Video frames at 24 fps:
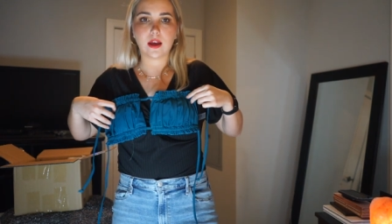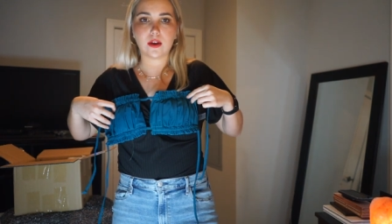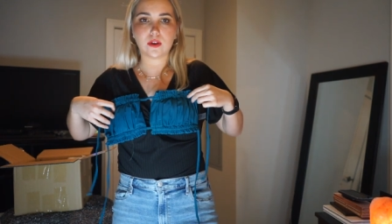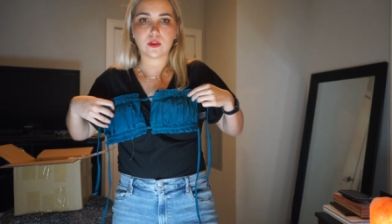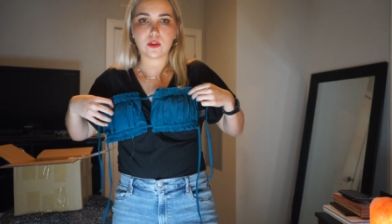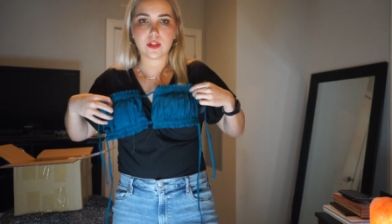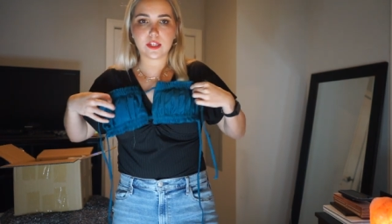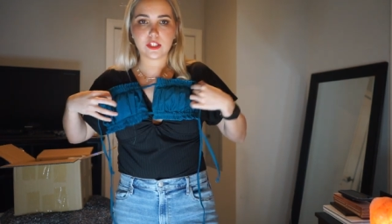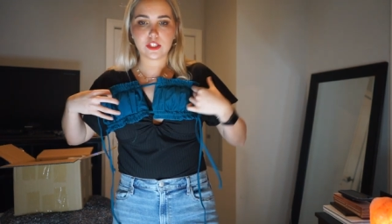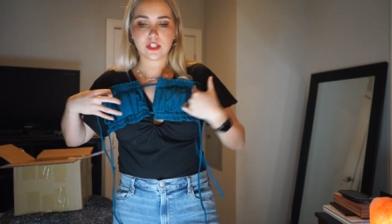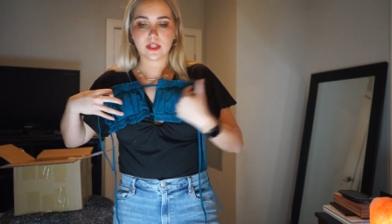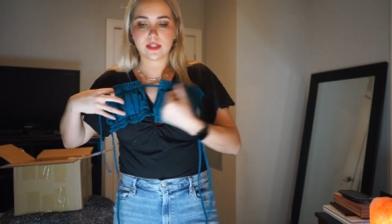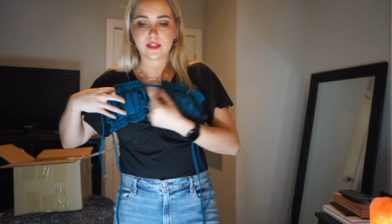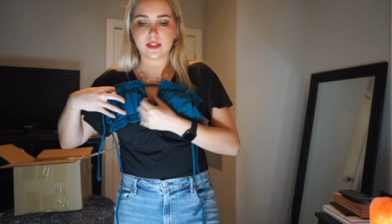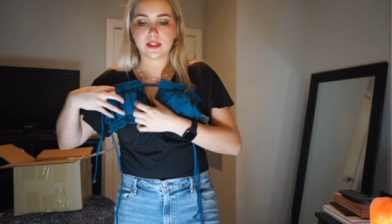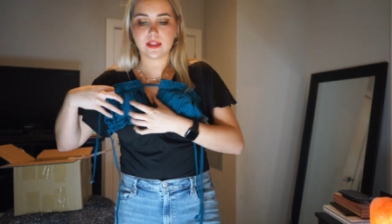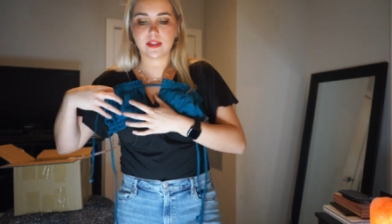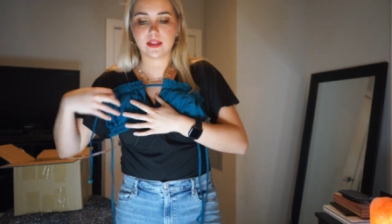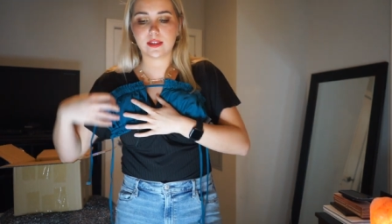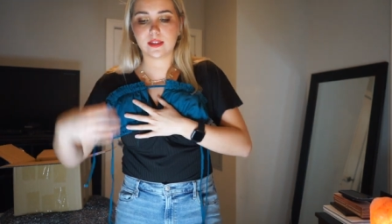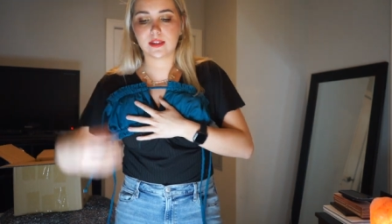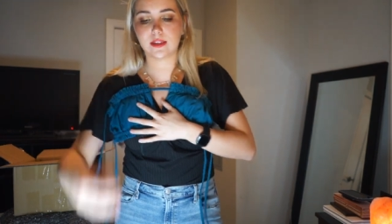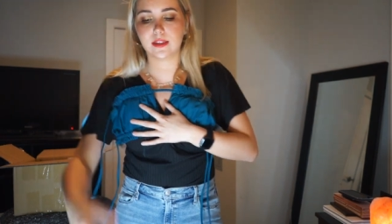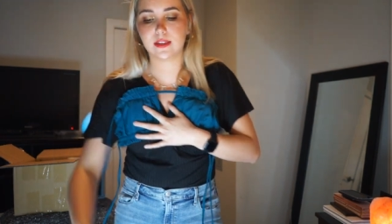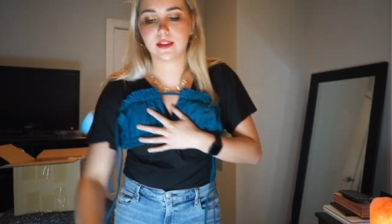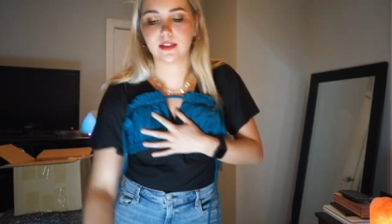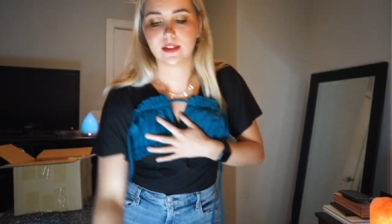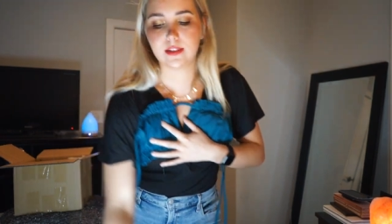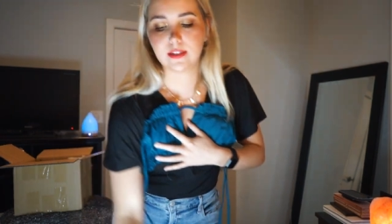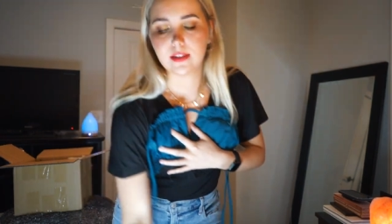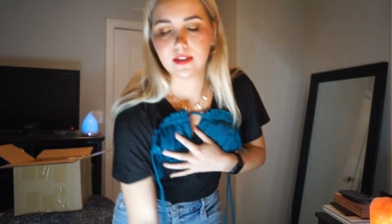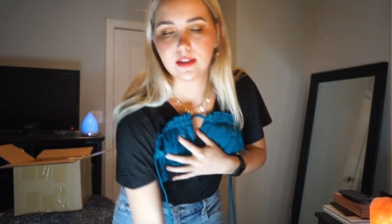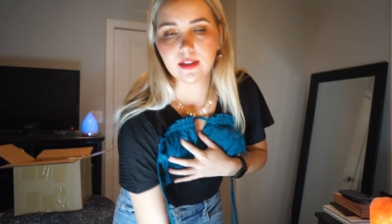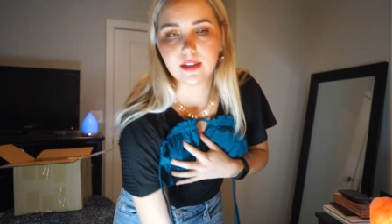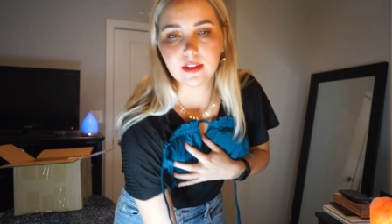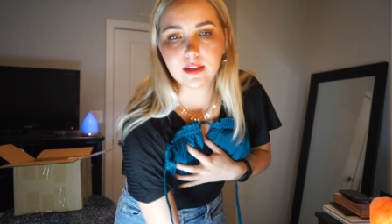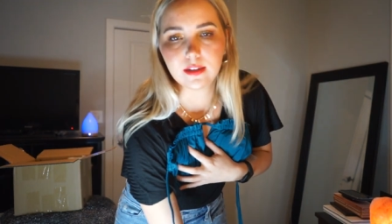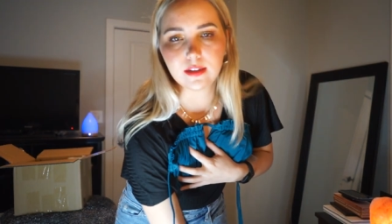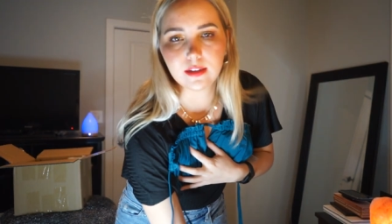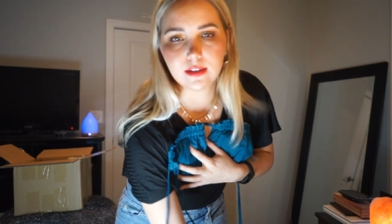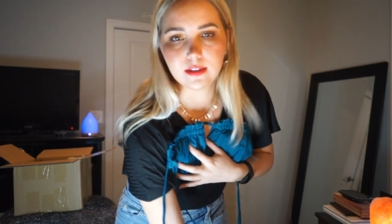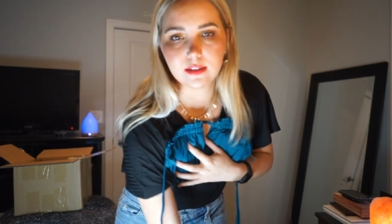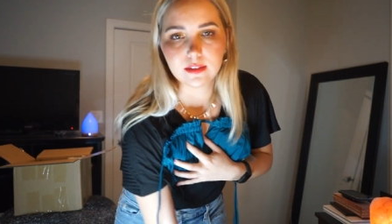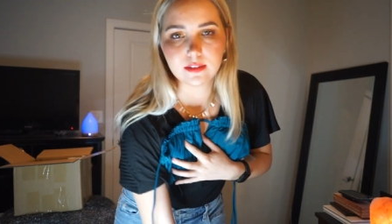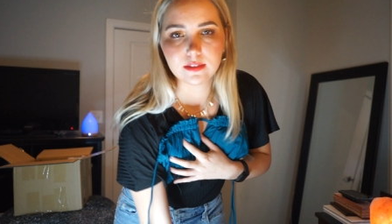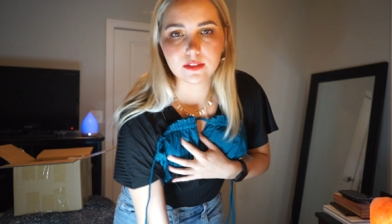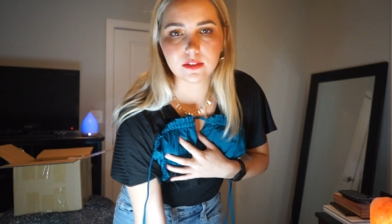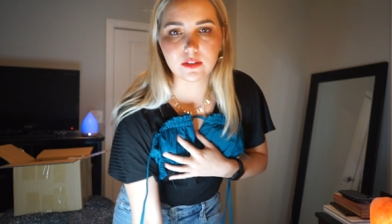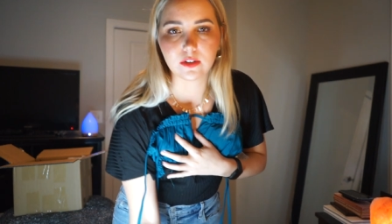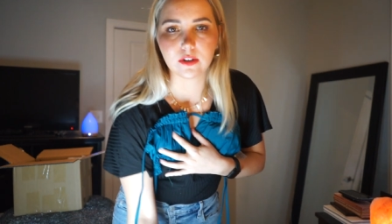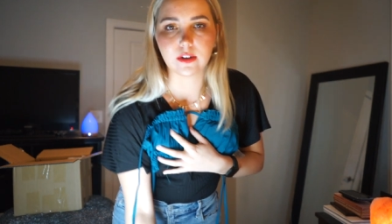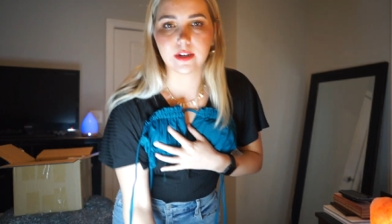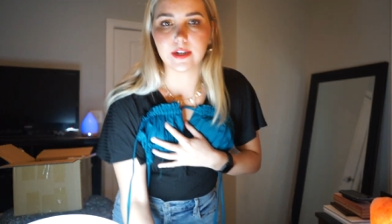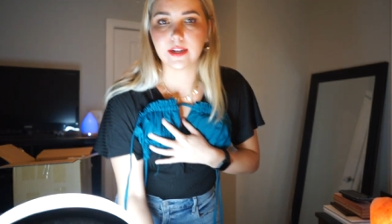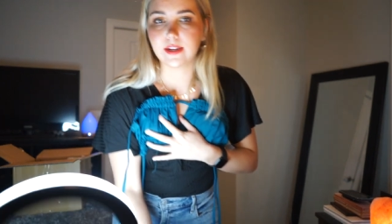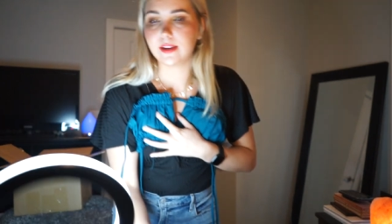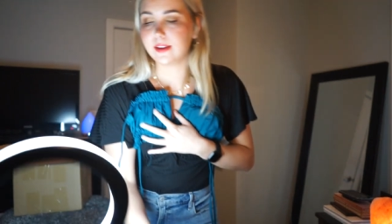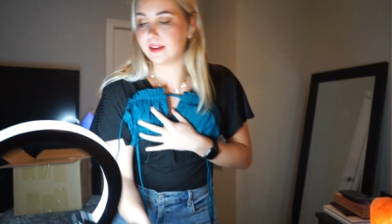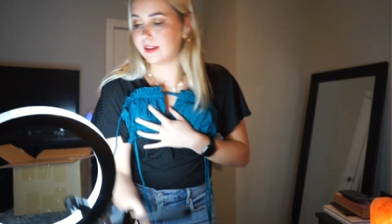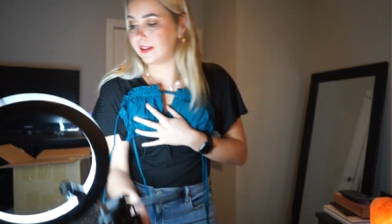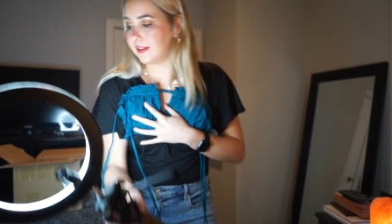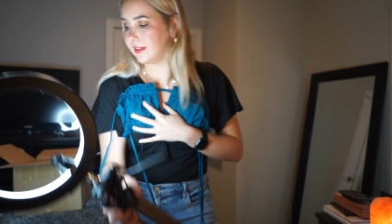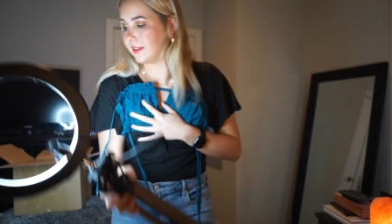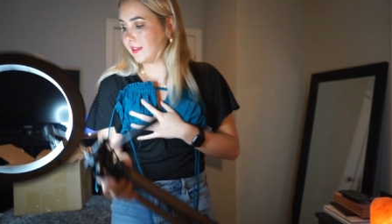holy shit. Sorry.